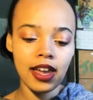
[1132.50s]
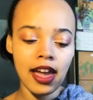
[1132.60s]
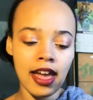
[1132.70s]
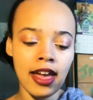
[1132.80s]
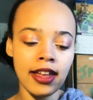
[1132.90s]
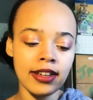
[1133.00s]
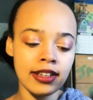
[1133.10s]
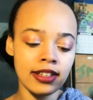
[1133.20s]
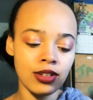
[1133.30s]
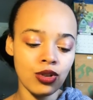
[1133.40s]

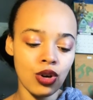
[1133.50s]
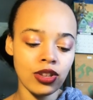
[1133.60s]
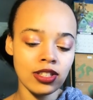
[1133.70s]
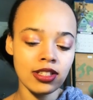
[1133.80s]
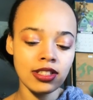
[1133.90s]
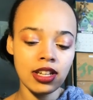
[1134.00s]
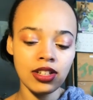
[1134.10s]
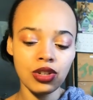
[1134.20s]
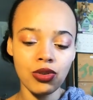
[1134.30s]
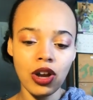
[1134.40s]
This is
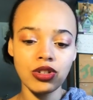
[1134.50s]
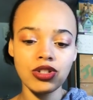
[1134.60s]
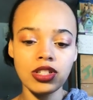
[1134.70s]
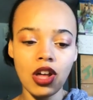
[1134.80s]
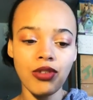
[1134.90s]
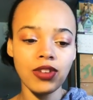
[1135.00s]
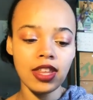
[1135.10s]
saying to ground yourself